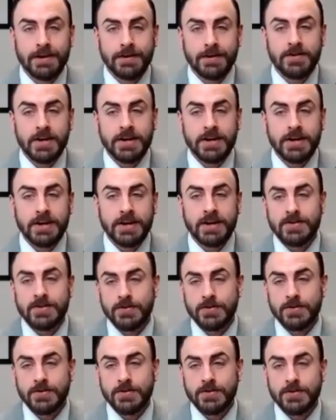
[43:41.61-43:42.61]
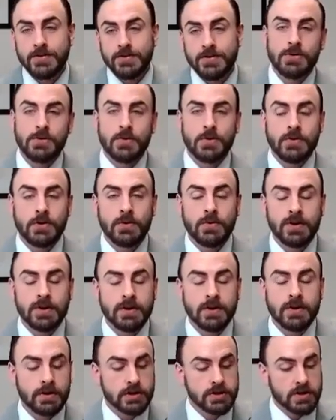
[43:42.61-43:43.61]
They just looked at what you were doing on
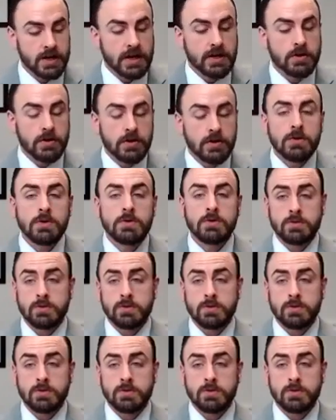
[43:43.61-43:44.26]
there. So they knew